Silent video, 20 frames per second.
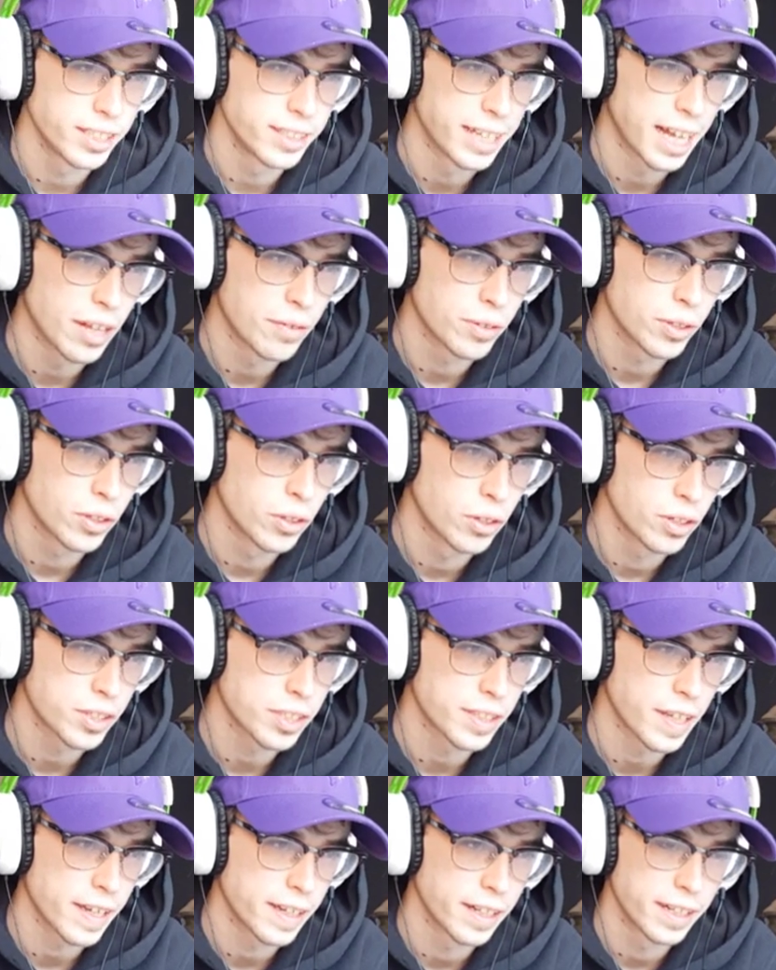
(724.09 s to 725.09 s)
Dalvin Cook
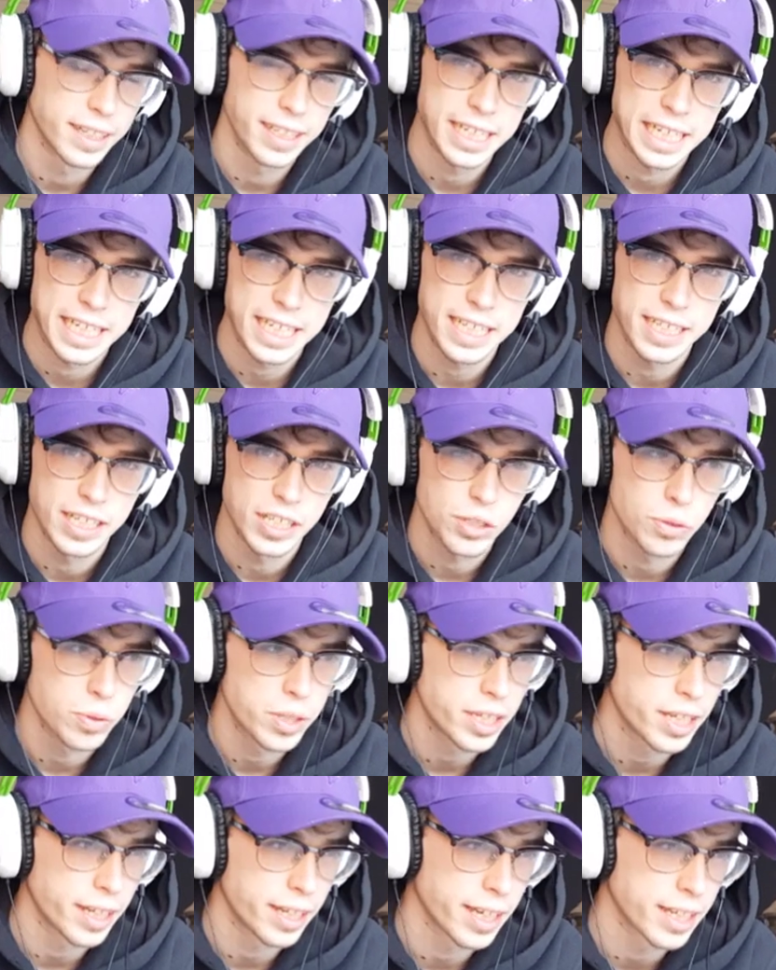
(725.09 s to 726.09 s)
taking a knee this
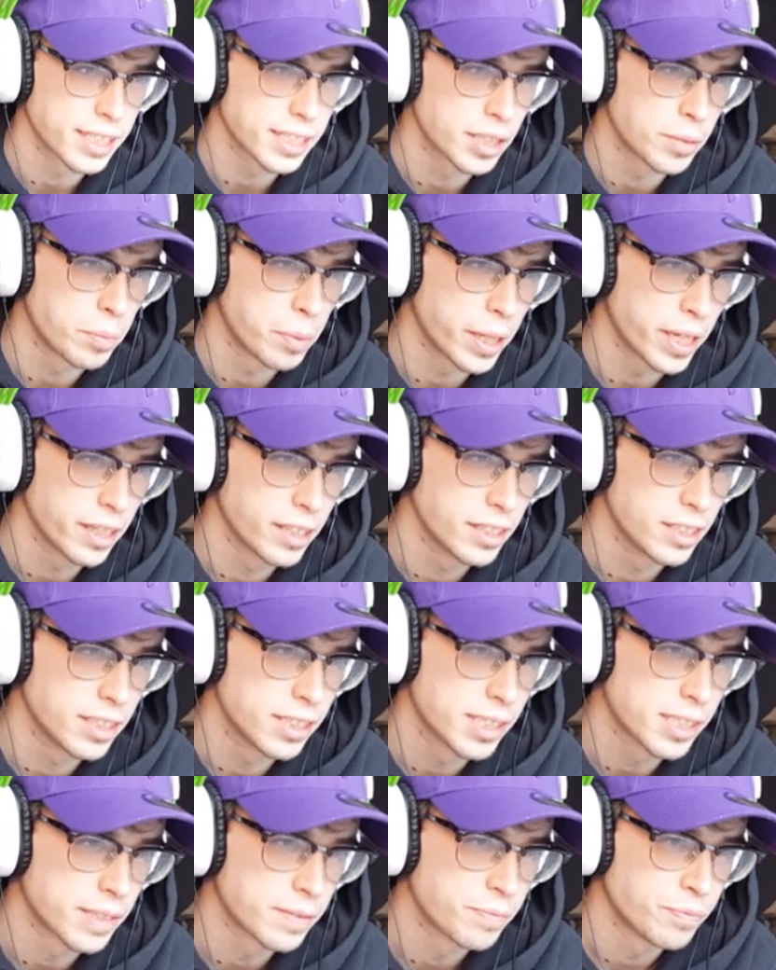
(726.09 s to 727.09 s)
week against the
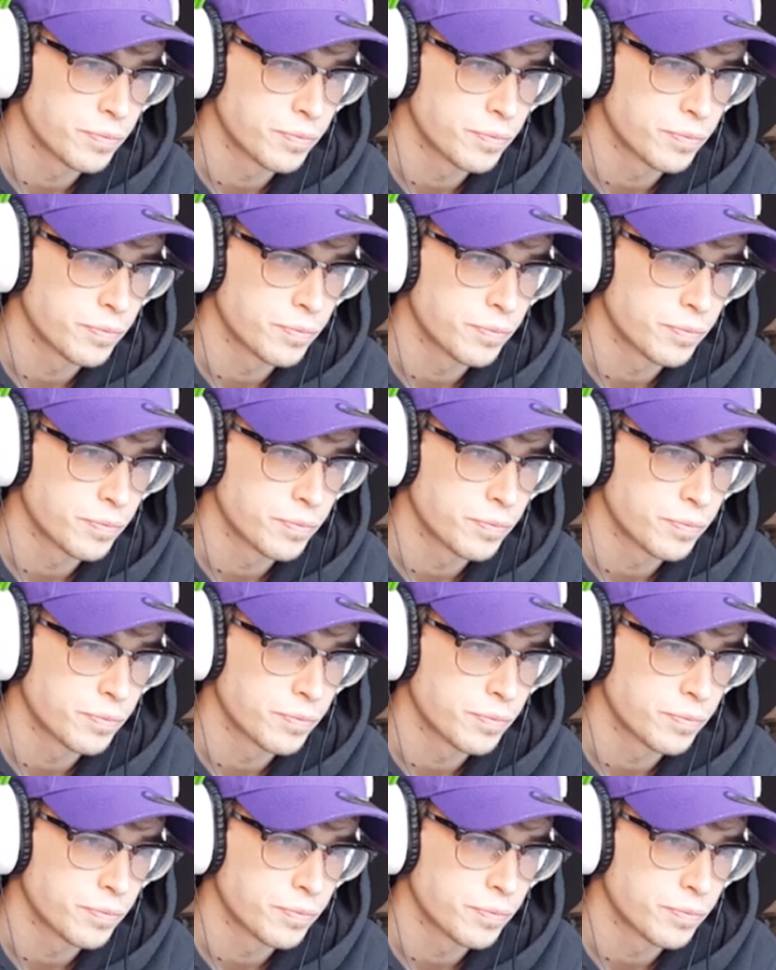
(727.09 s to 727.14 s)
Bills.